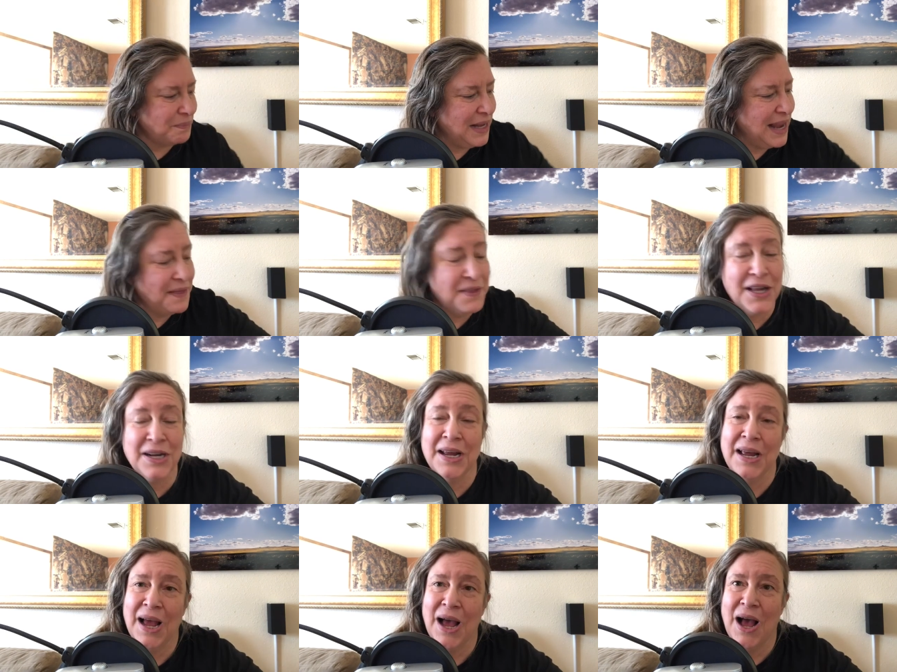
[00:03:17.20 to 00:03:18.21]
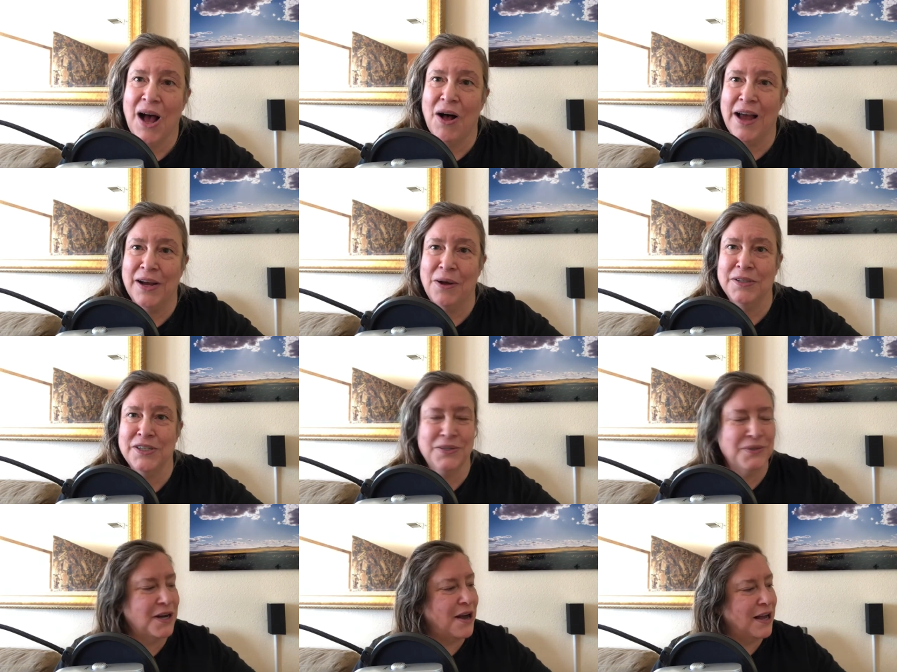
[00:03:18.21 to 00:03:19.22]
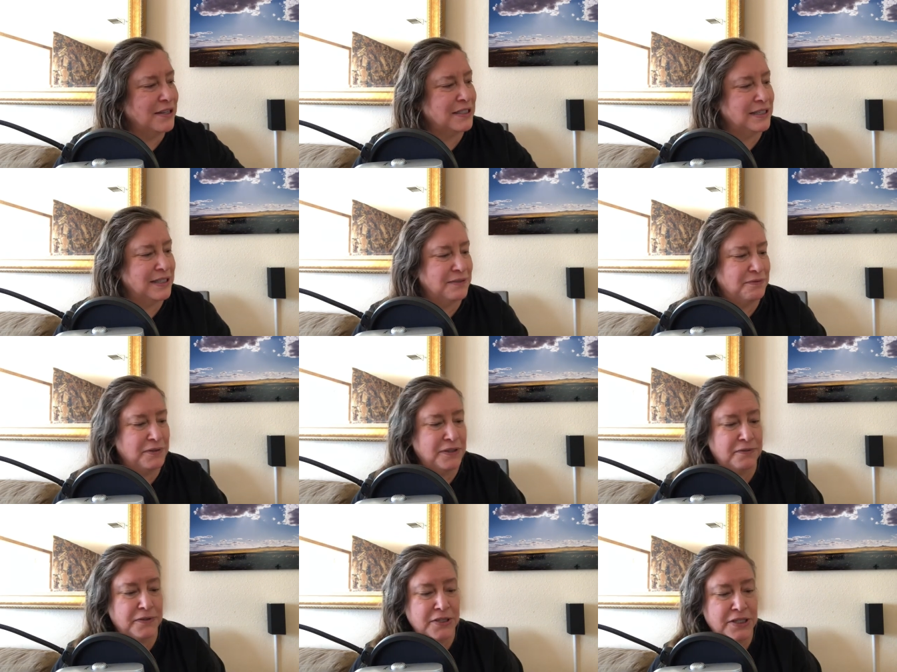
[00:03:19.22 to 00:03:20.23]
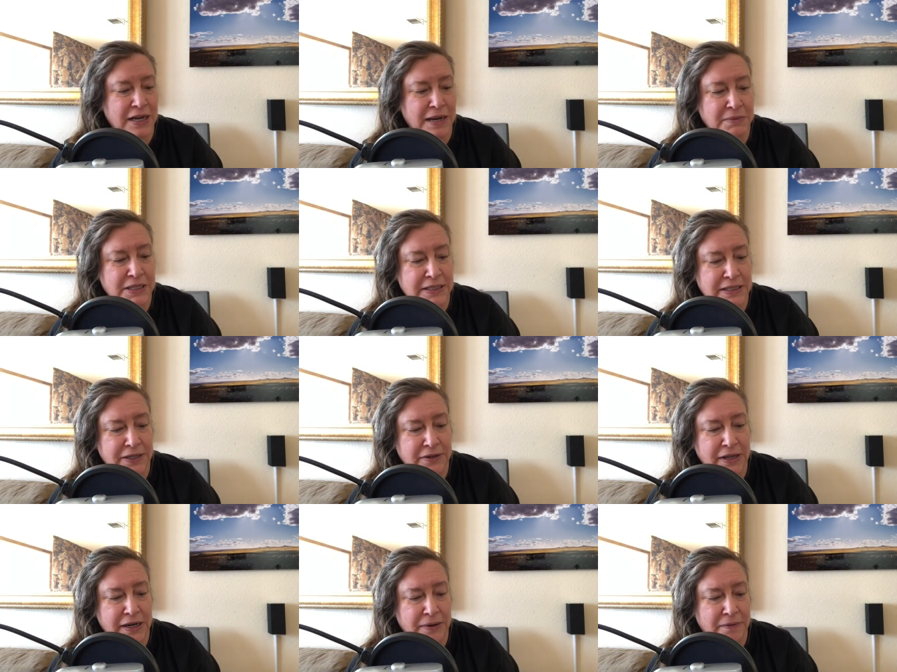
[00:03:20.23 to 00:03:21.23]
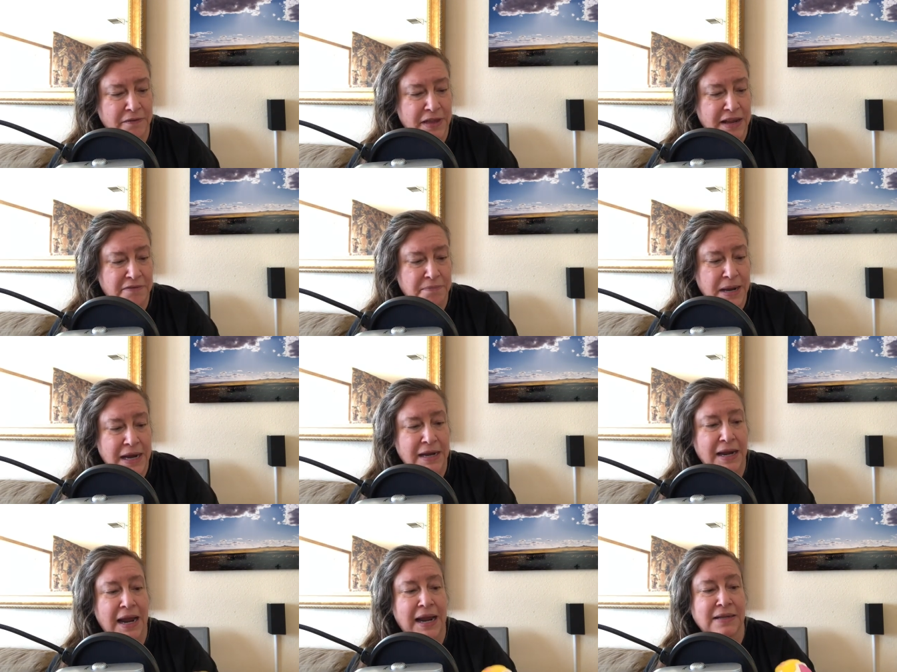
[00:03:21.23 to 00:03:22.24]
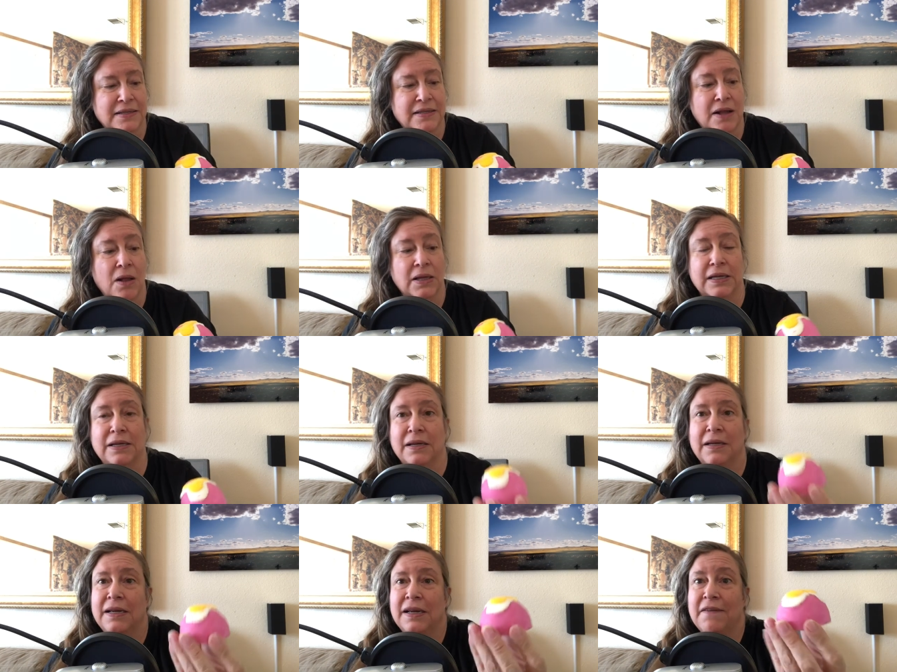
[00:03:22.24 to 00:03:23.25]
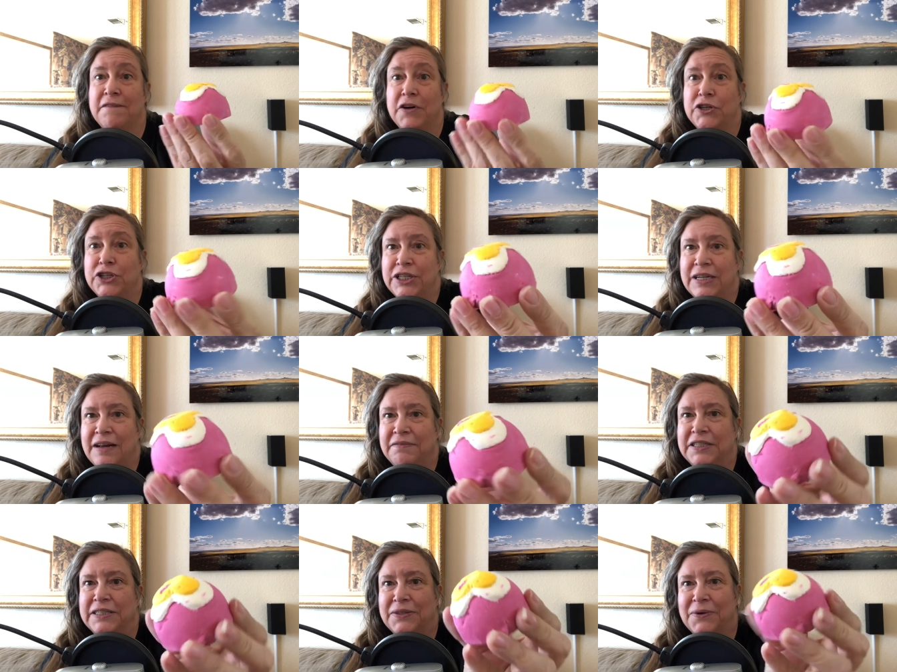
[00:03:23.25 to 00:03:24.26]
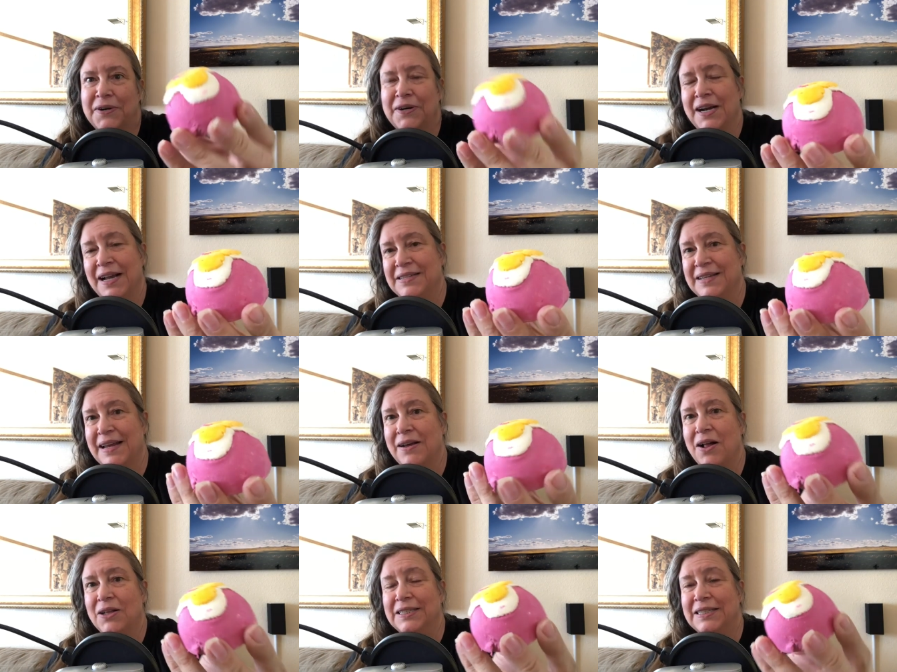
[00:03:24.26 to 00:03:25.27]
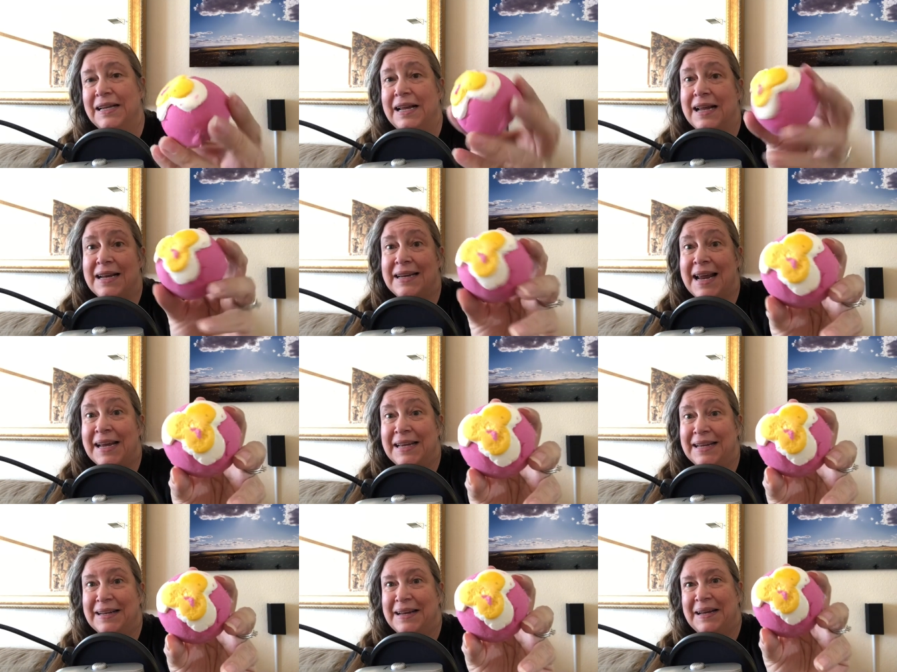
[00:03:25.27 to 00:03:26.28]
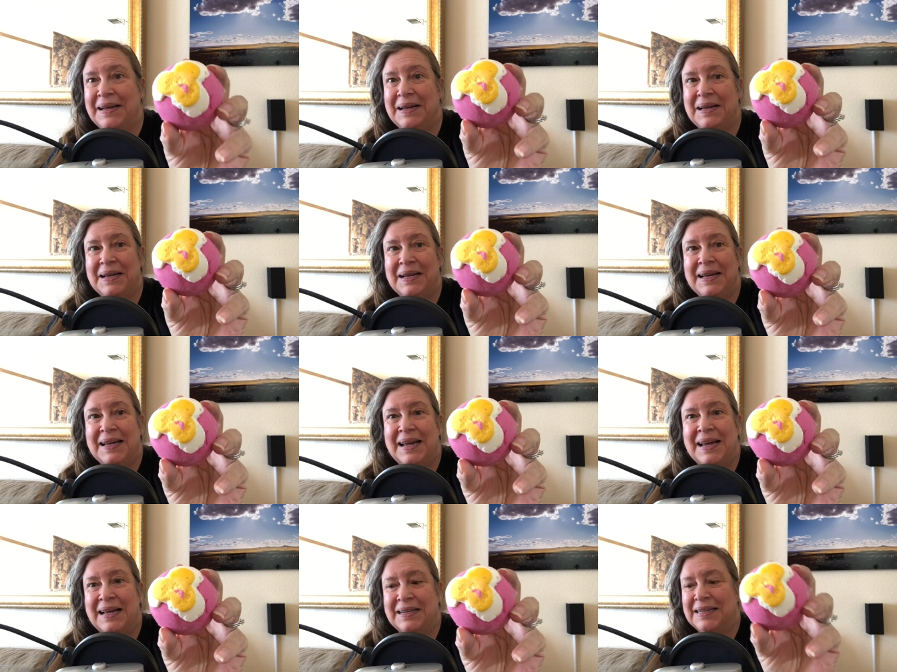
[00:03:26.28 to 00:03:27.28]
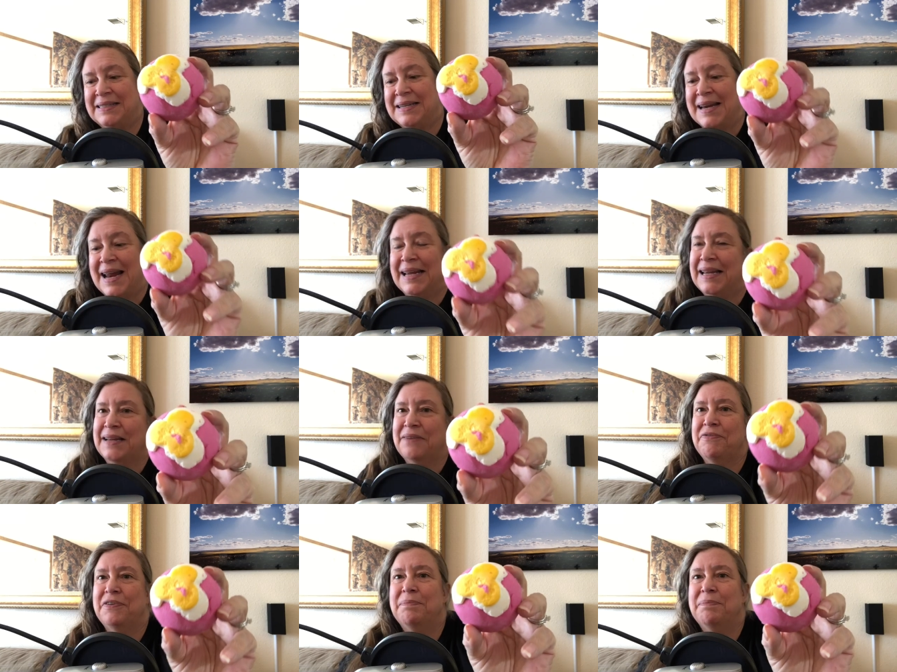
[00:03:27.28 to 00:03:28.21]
And then I also got for the first time this year they they've made a solid version of it or as they call it naked and it's naked from